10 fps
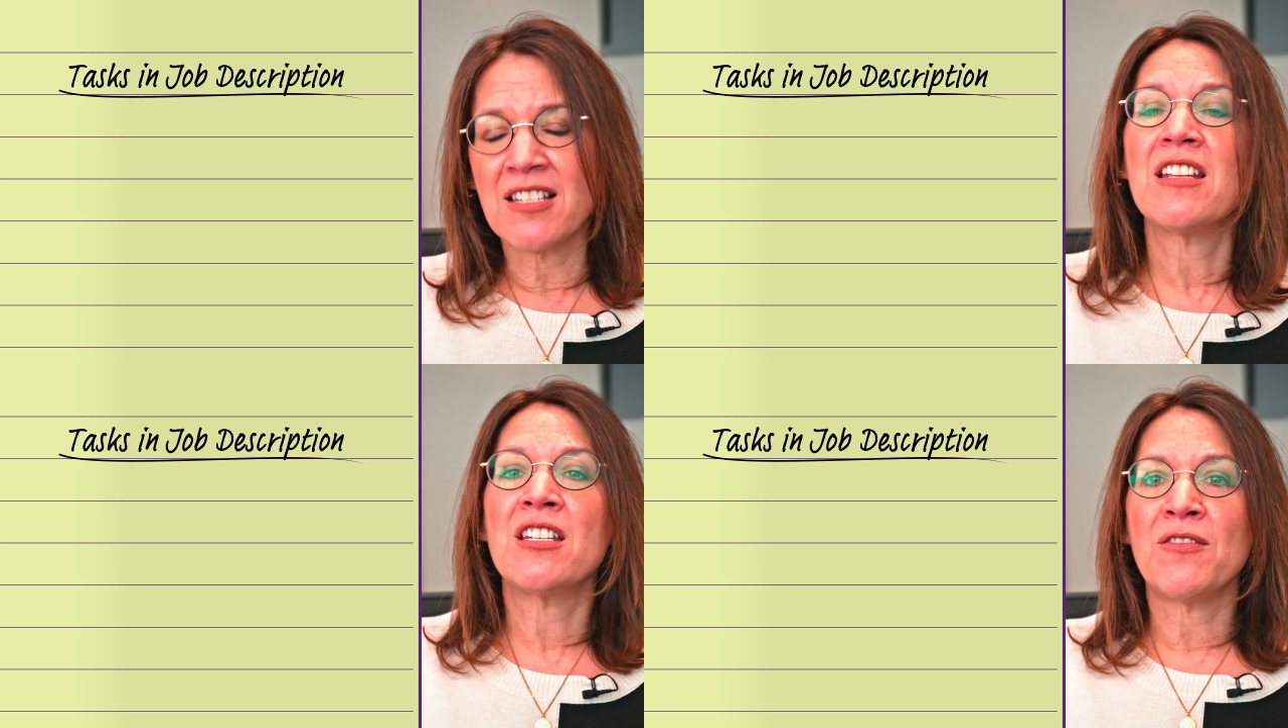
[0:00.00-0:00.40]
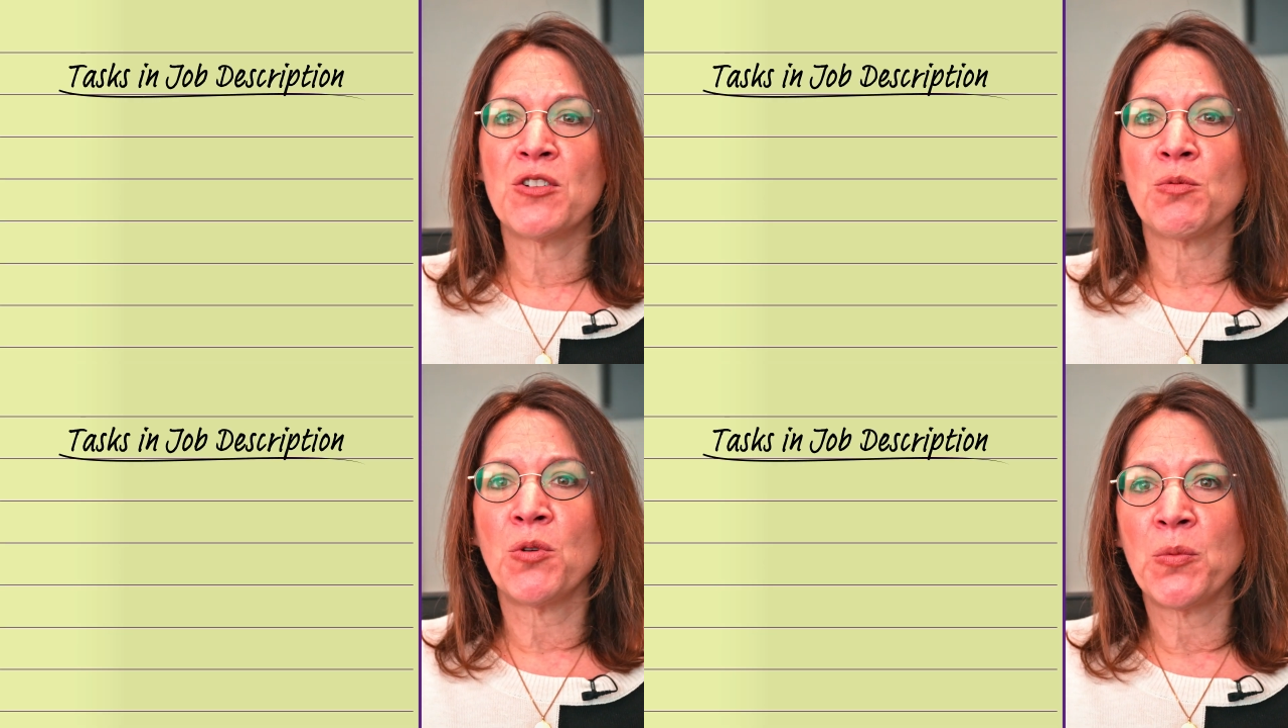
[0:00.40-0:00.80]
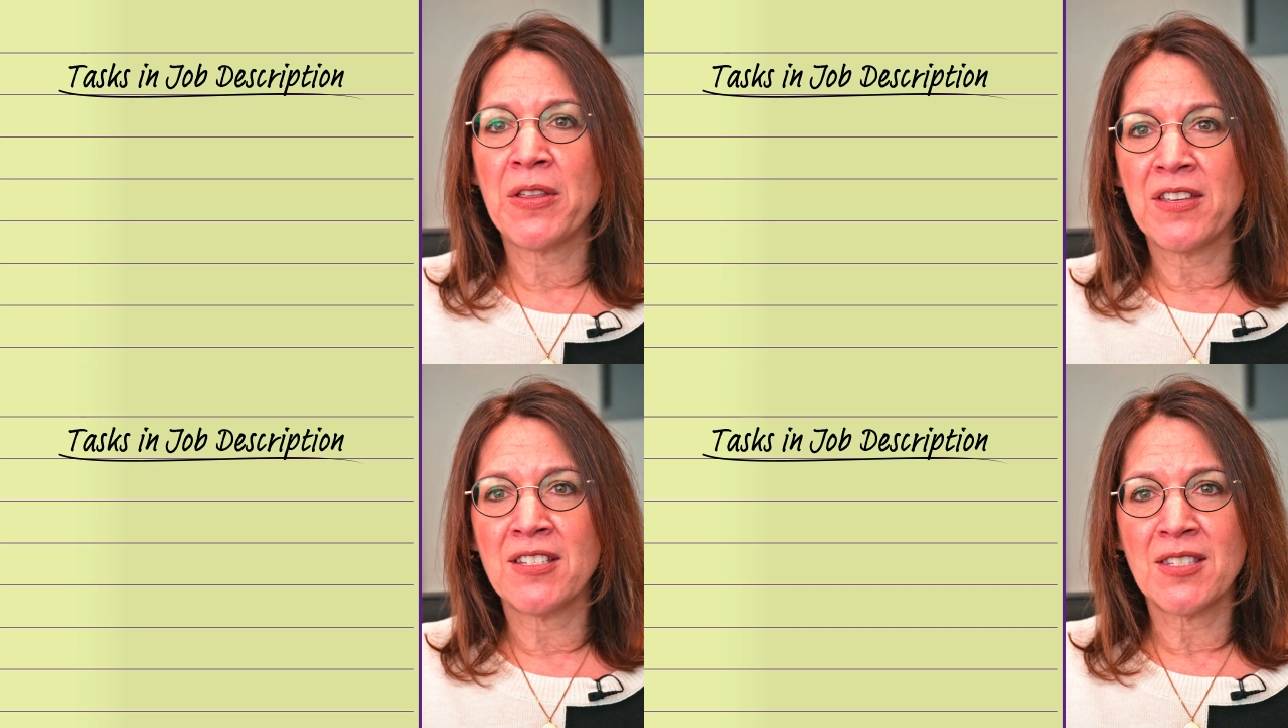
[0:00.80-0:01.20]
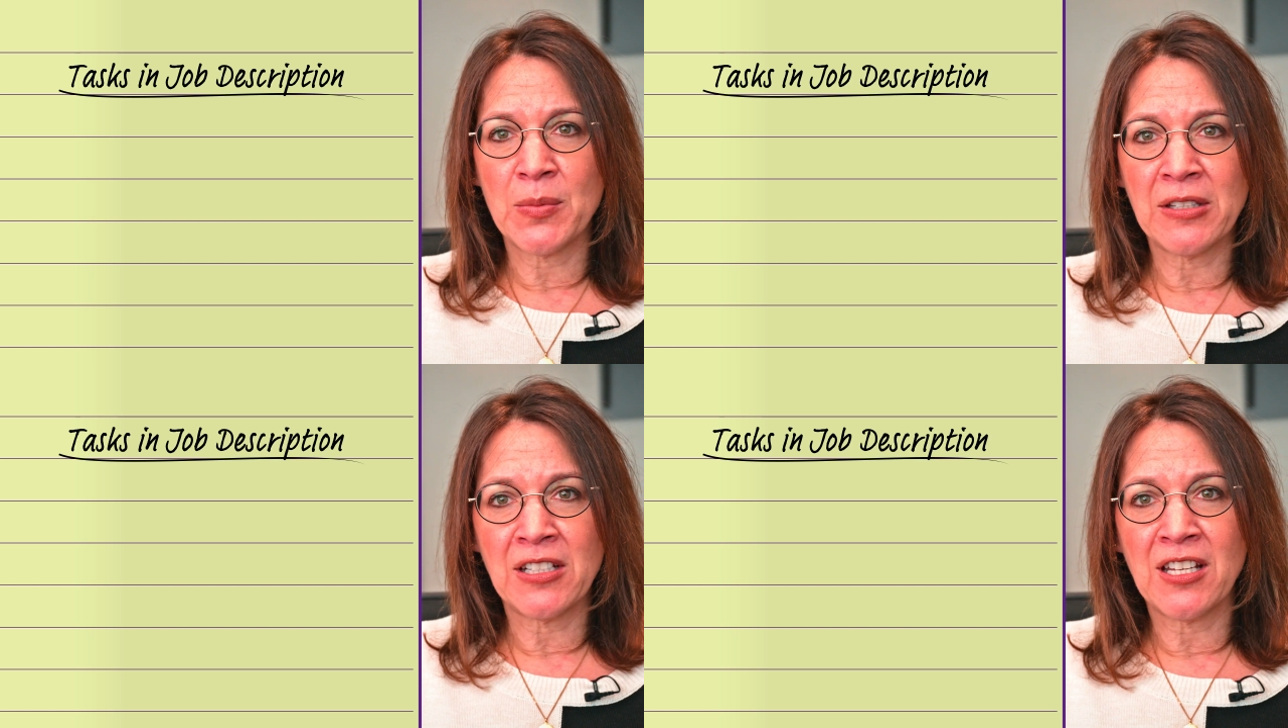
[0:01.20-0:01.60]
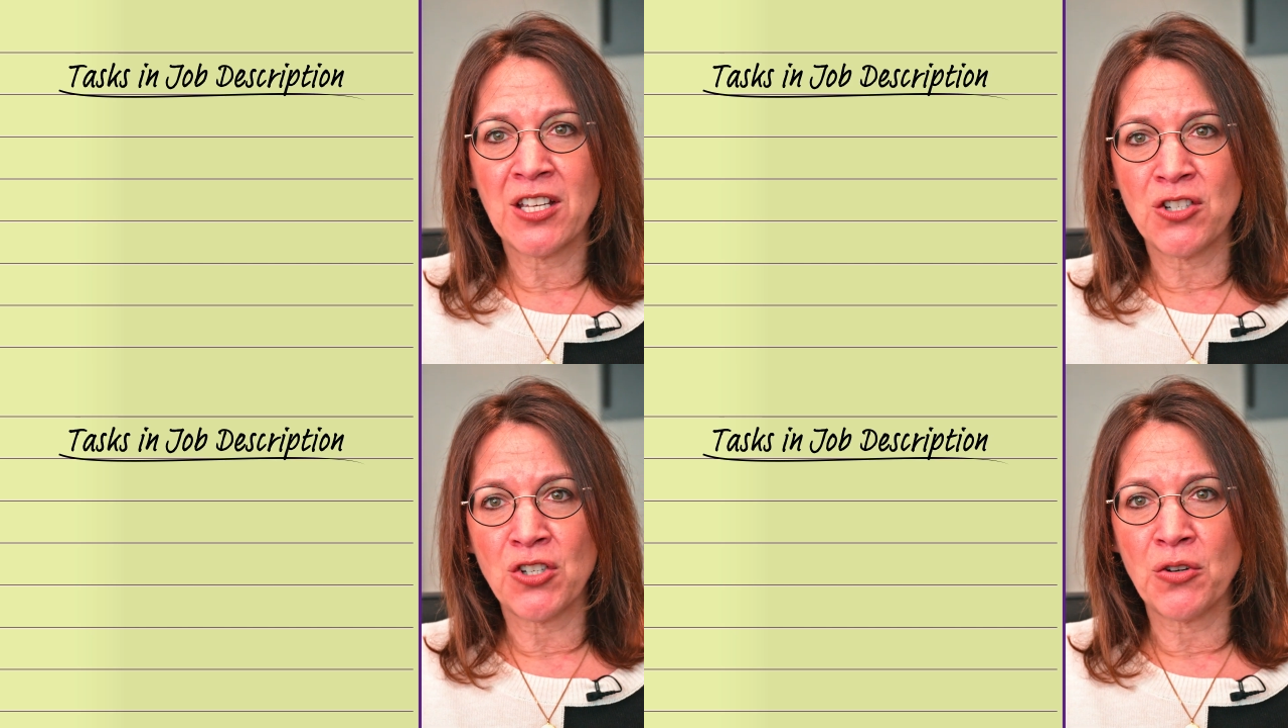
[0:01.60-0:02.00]
an individual with a disability
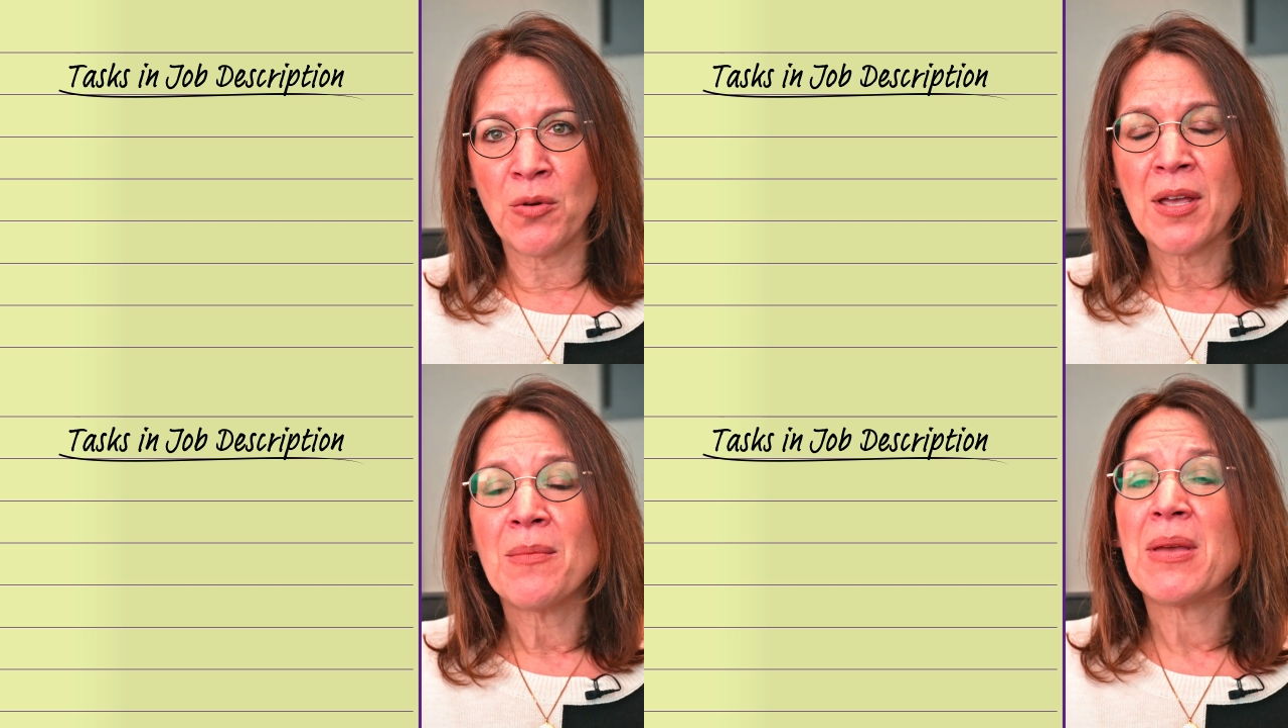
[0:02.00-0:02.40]
can do,